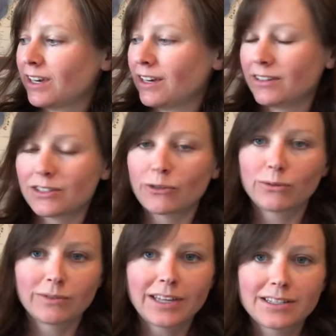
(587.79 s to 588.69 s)
So
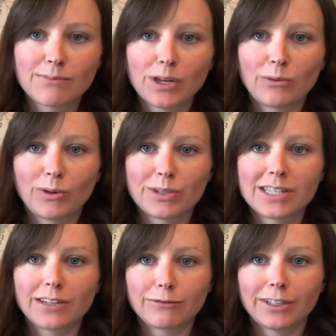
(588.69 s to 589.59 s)
that's something we would
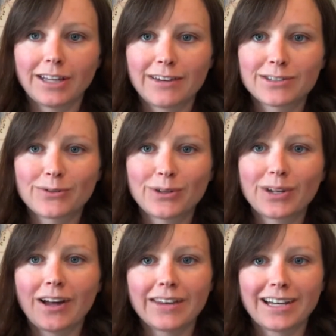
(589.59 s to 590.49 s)
see in real life, so we would
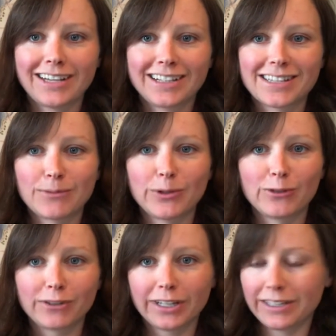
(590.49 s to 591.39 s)
call that an example
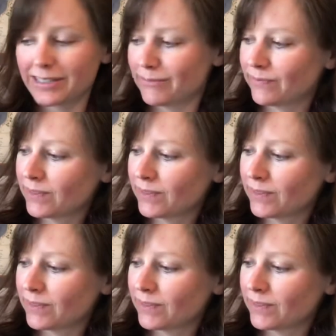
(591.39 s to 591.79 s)
of realism.